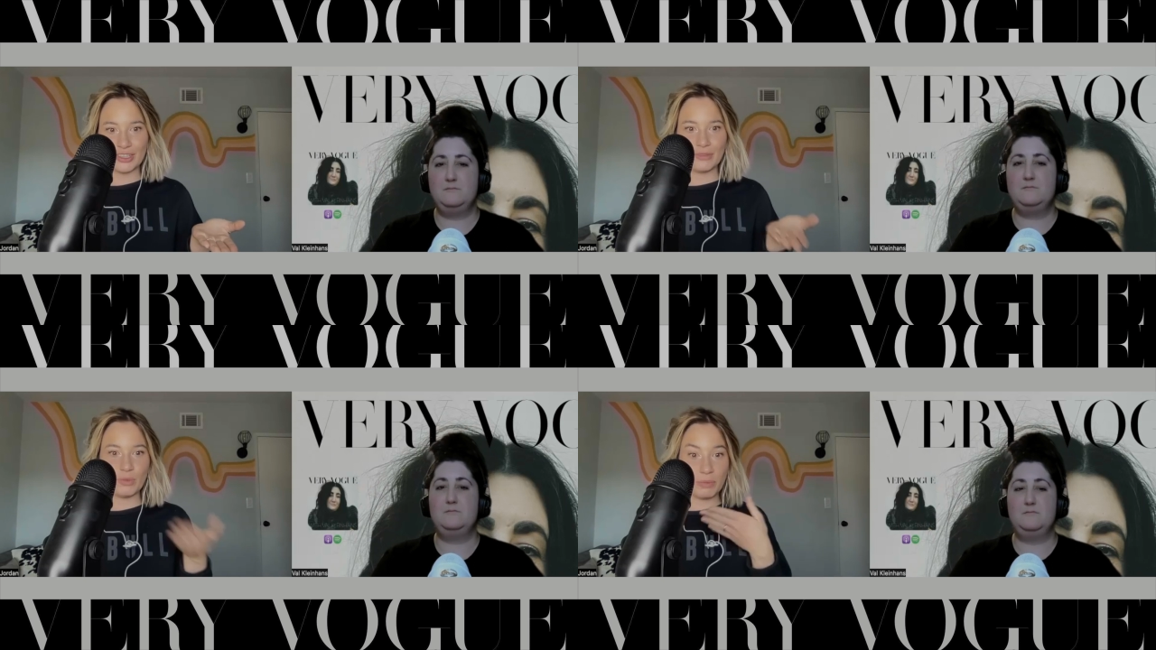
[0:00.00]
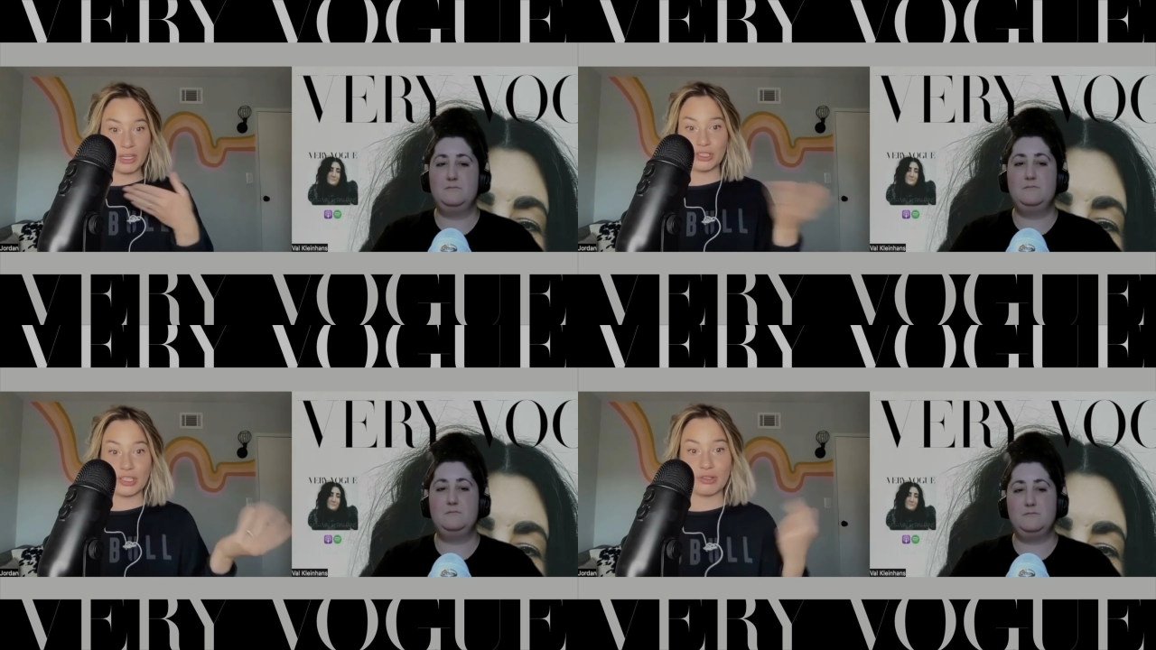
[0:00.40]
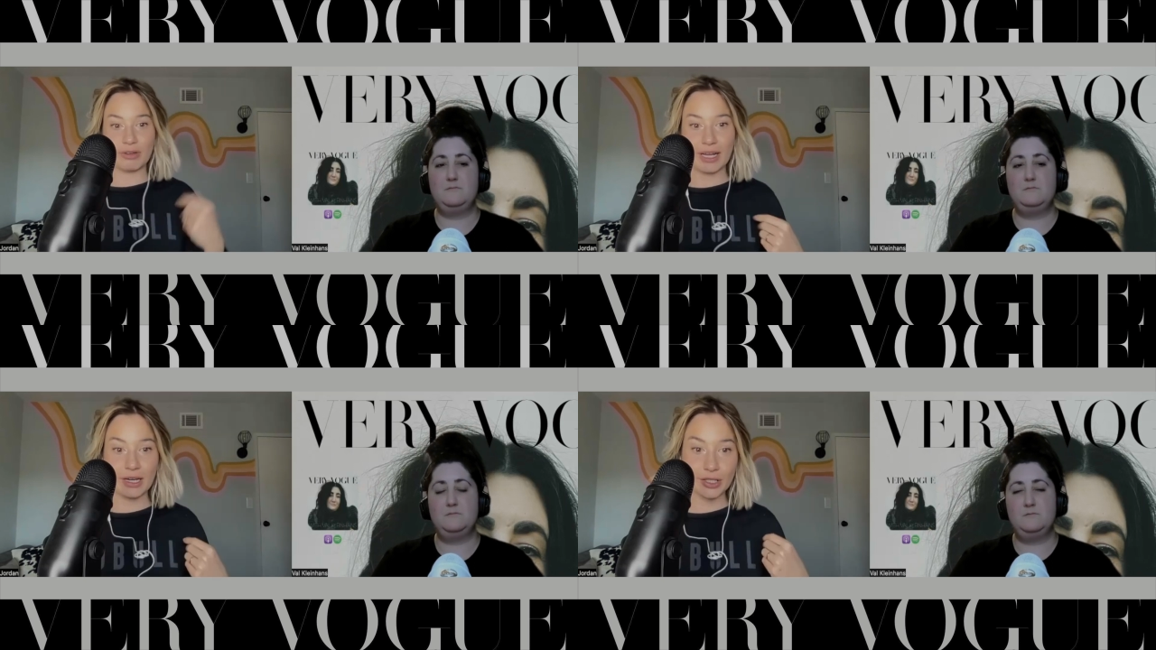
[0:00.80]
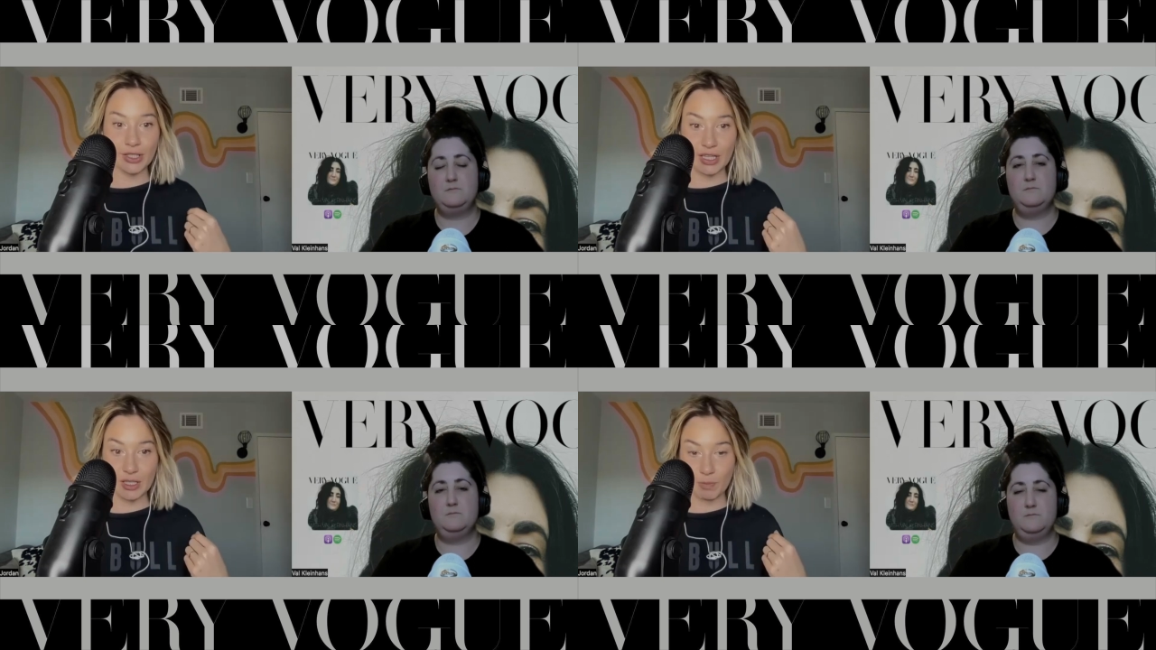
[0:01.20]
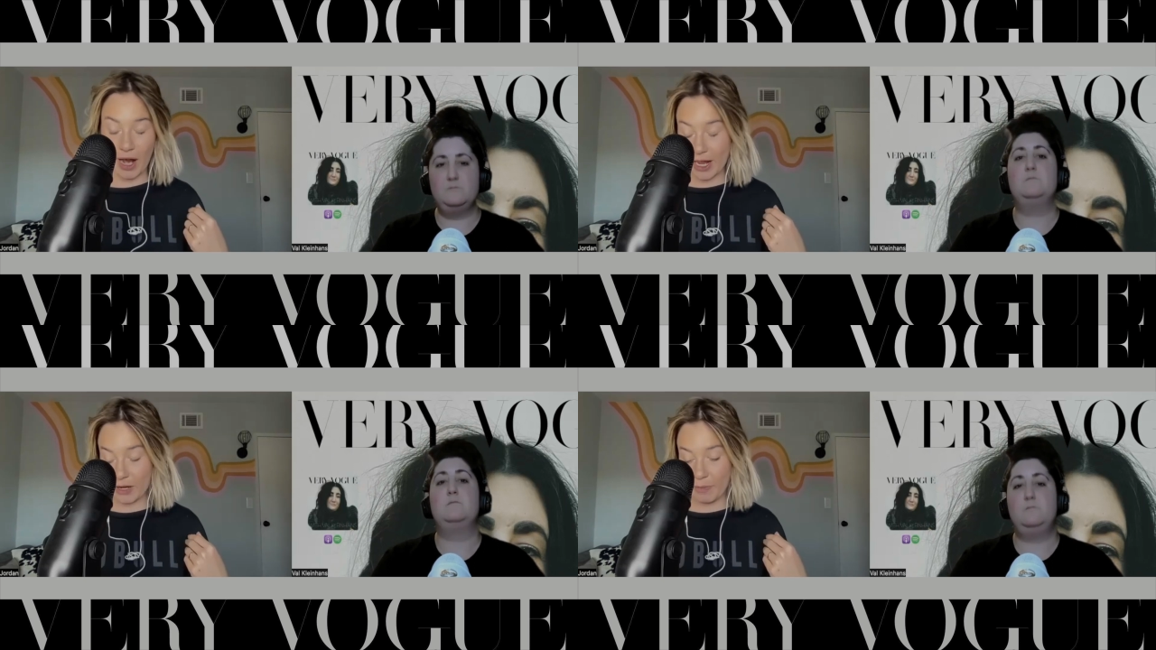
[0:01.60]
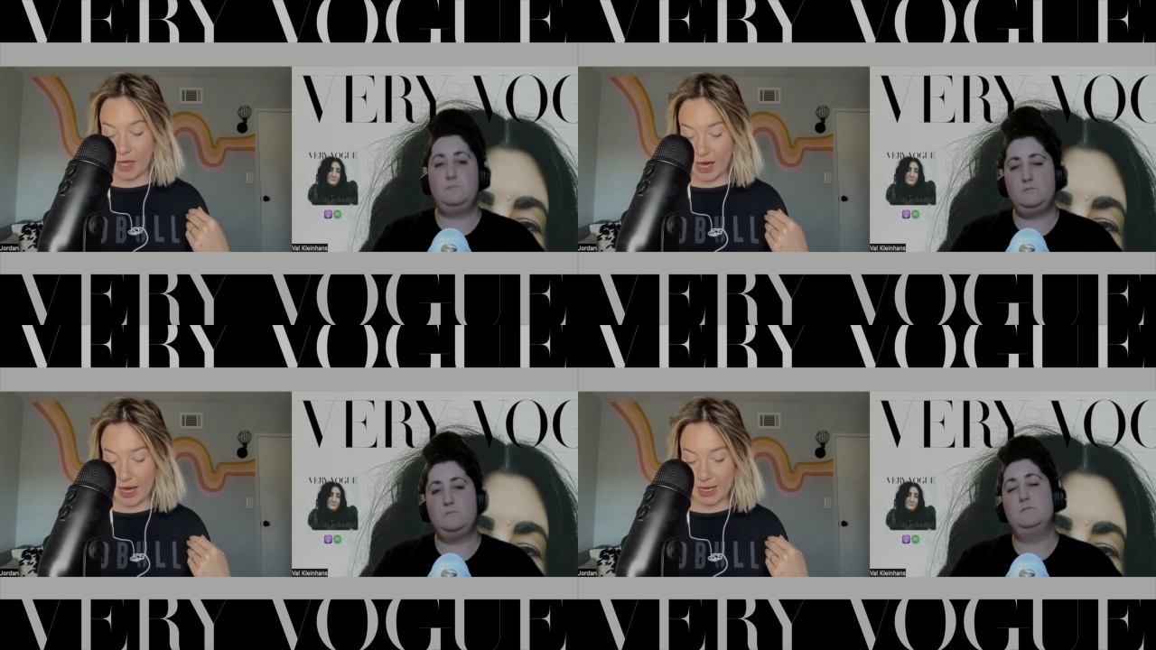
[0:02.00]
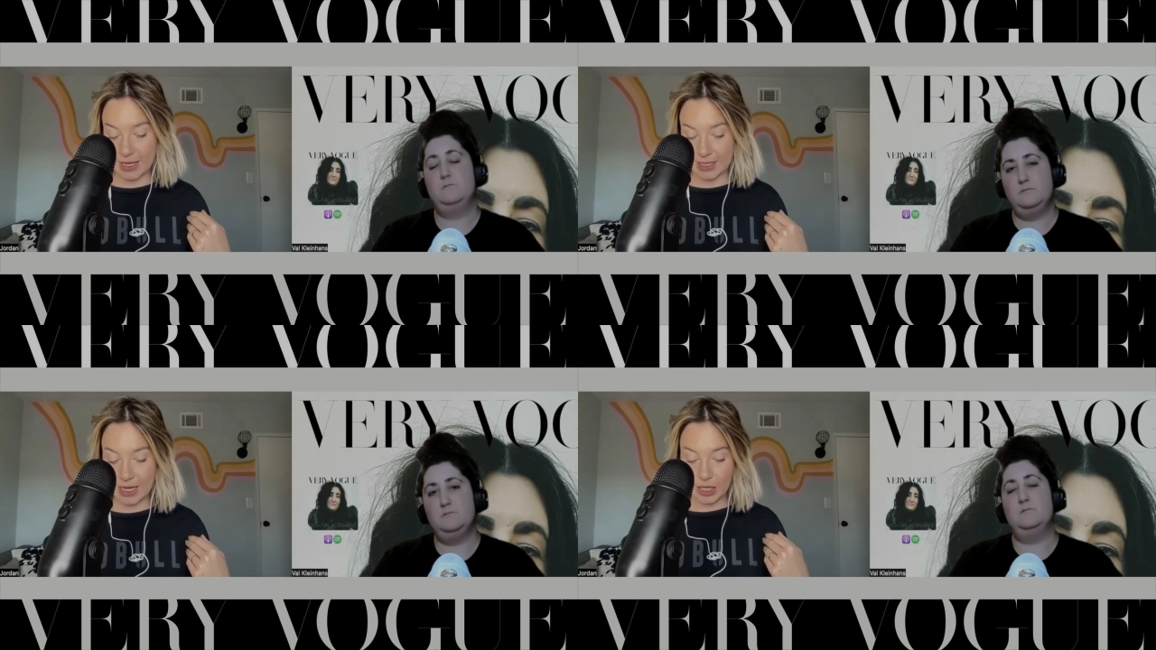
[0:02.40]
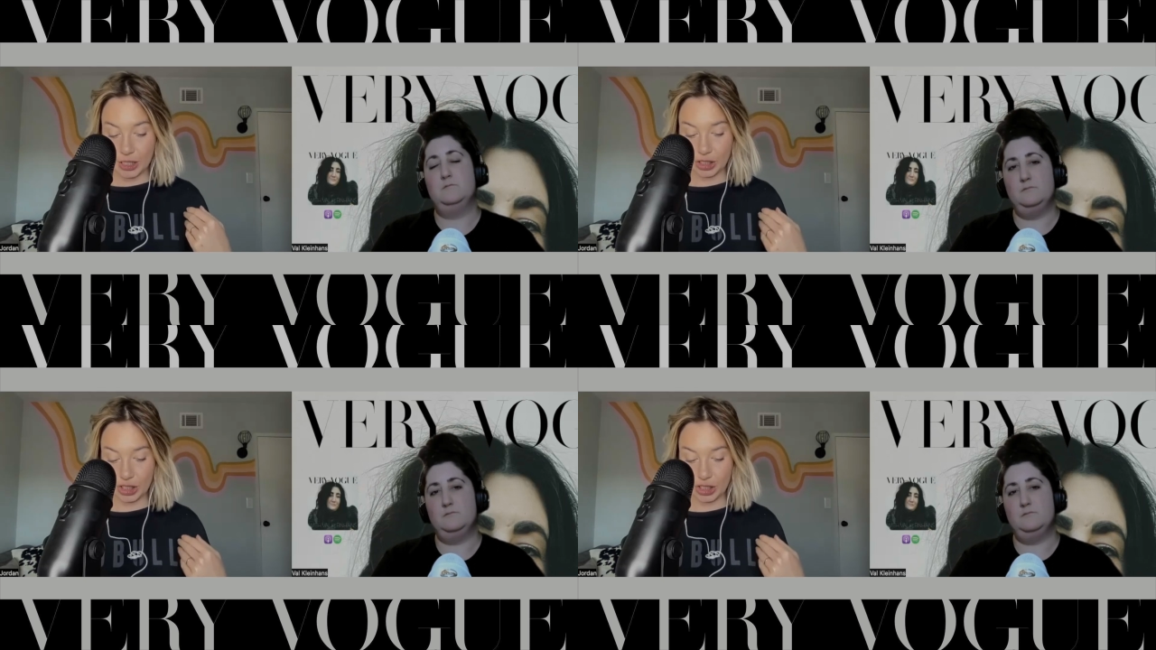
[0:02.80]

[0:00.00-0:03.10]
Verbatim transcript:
Speaker 1: we pitched this creator to this brand because mm-hmm.